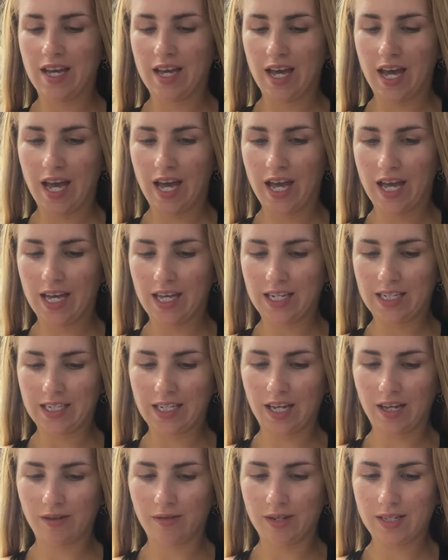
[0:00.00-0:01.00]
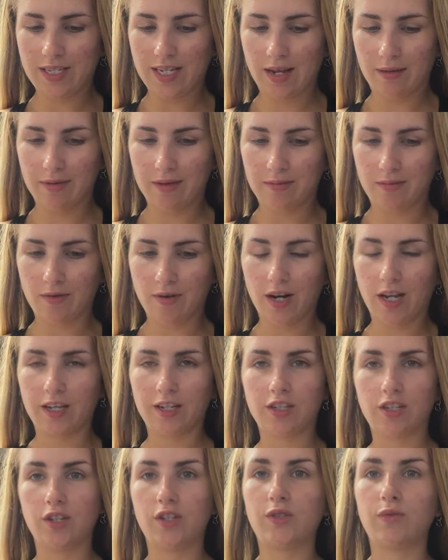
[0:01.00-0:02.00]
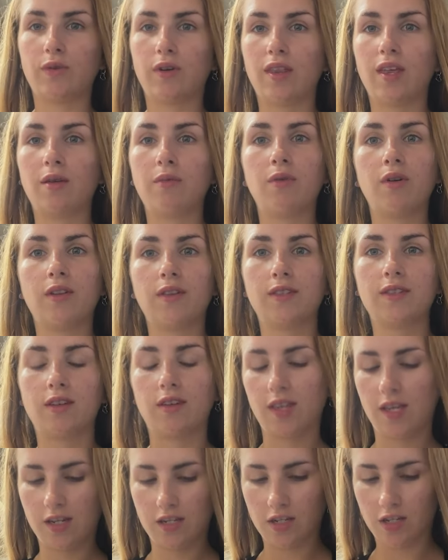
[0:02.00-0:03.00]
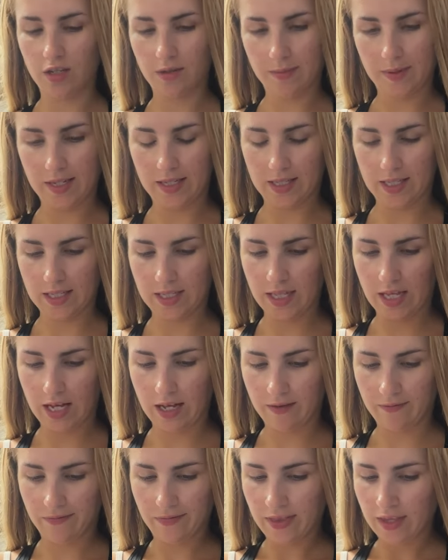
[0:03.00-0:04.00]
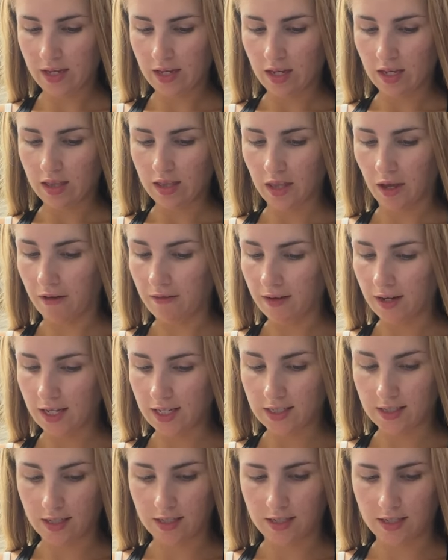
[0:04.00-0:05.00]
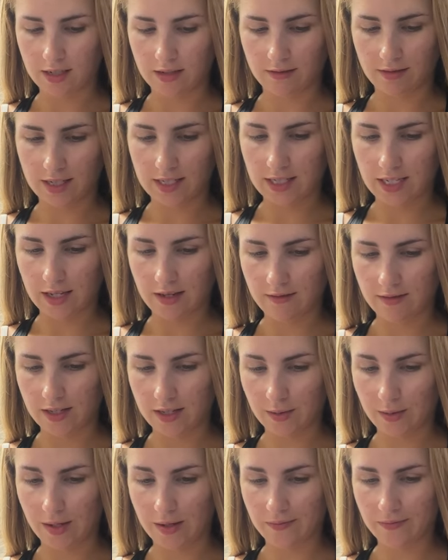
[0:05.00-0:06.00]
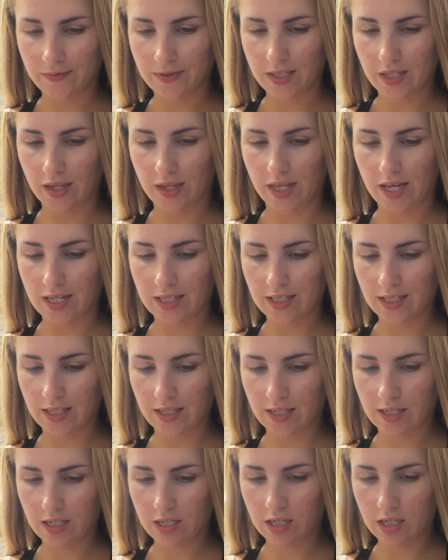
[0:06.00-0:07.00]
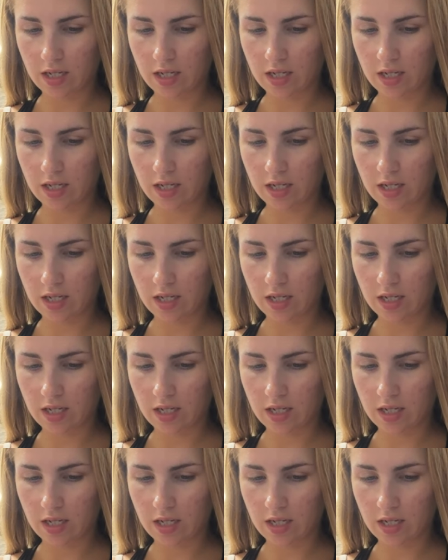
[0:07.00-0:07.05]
And I always let people like choose what they want, so they choose pieces that they're really excited to receive as well. So that's good.